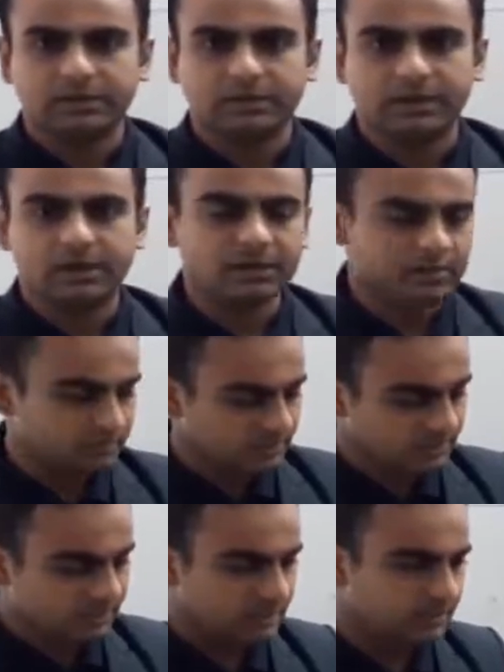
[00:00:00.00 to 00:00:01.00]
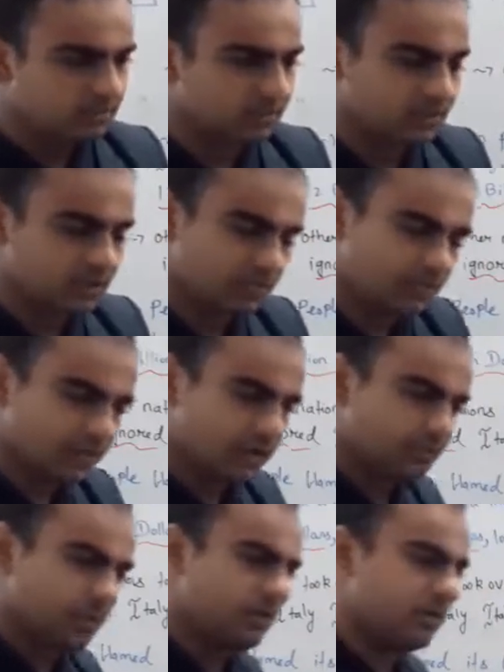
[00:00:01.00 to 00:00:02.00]
Ultimately, coming
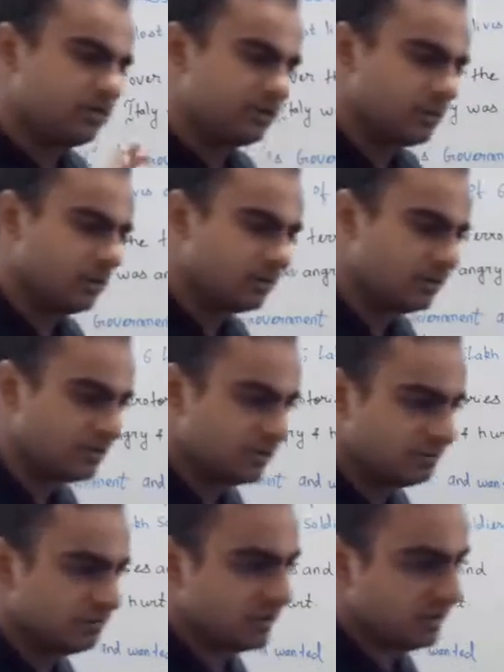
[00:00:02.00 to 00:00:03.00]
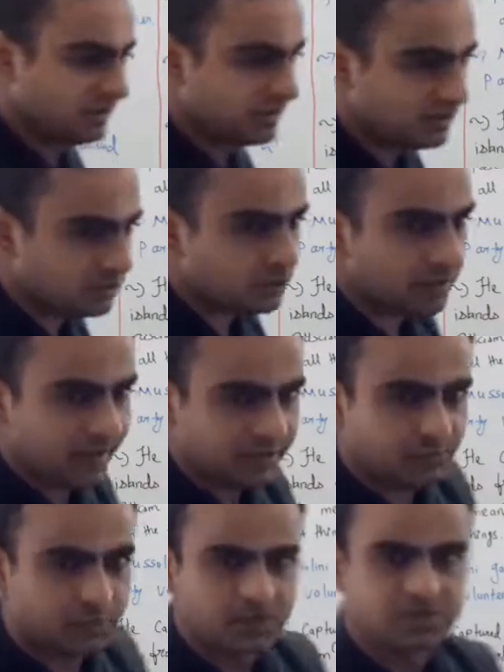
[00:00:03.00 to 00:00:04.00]
in power is about the same thing. This is called
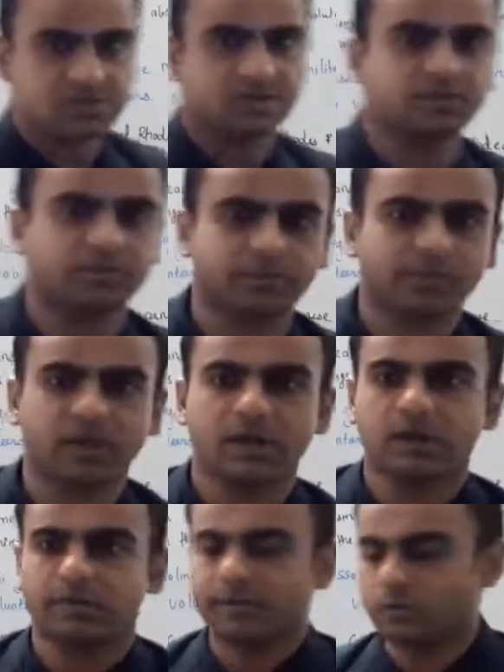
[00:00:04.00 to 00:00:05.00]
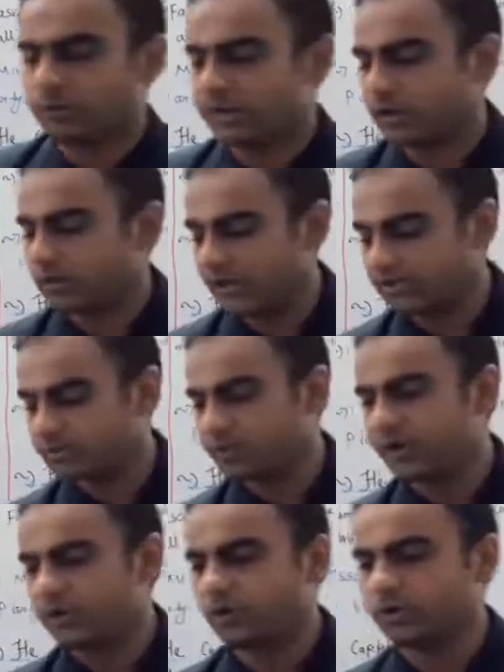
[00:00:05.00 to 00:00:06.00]
expansionism. When you try to
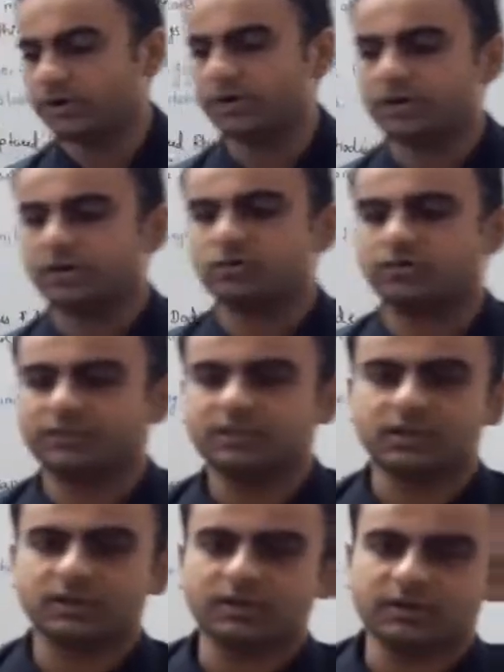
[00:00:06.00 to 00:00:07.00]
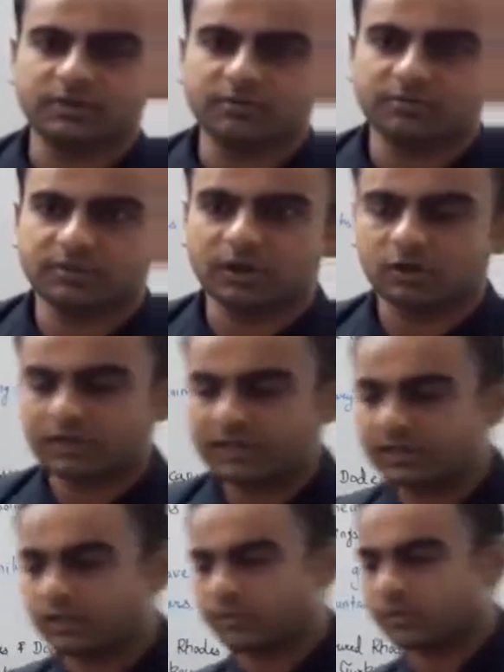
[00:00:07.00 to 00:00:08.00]
expand your territories of other countries without
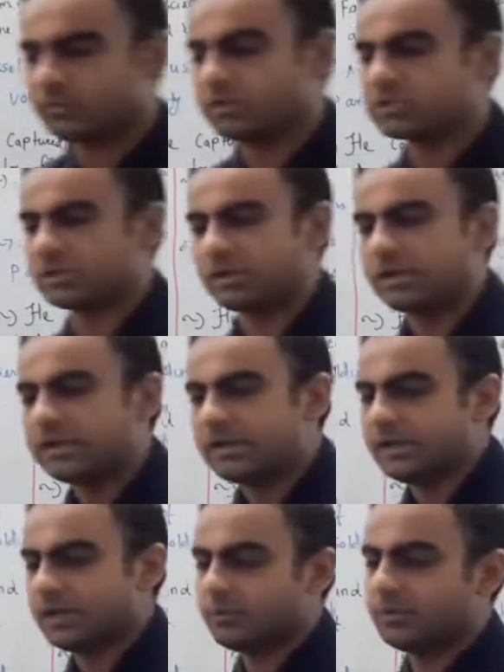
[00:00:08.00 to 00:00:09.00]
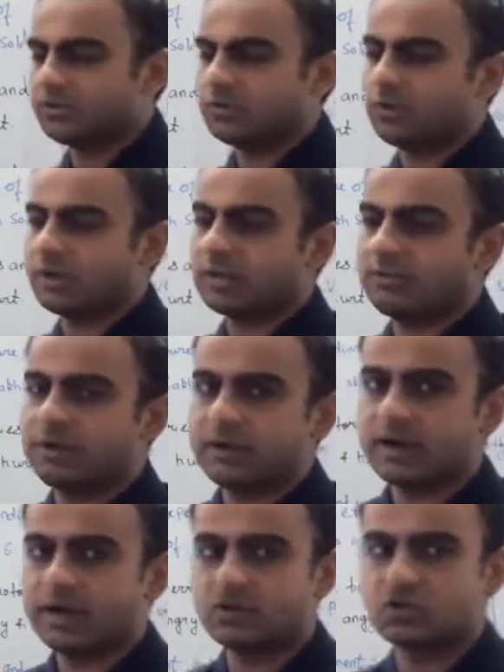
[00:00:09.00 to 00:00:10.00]
legal permission, it means you are giving
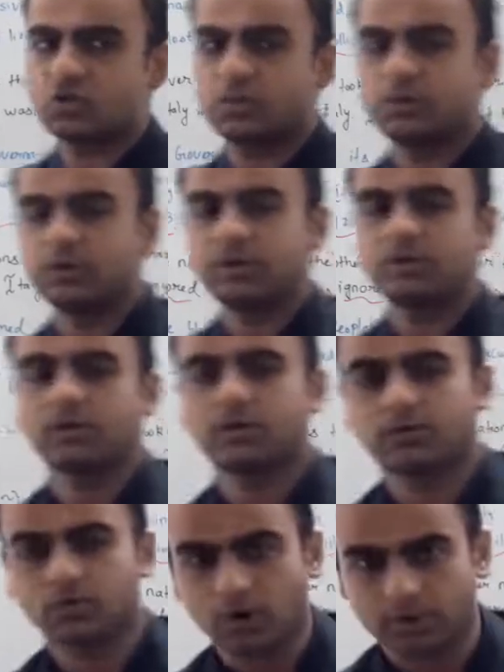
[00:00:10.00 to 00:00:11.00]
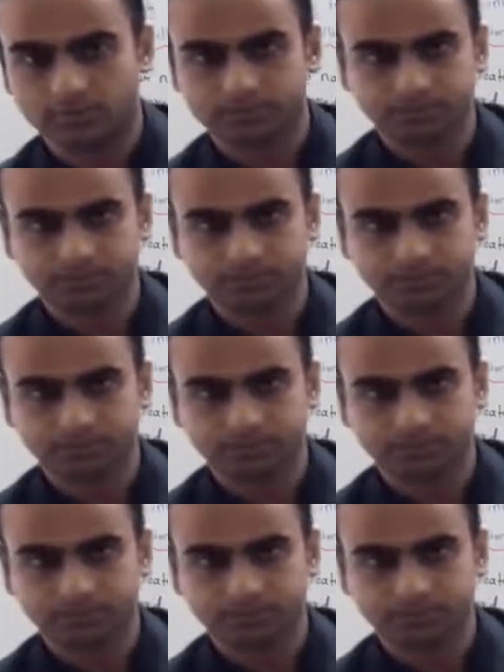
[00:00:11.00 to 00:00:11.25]
rise to a particular war.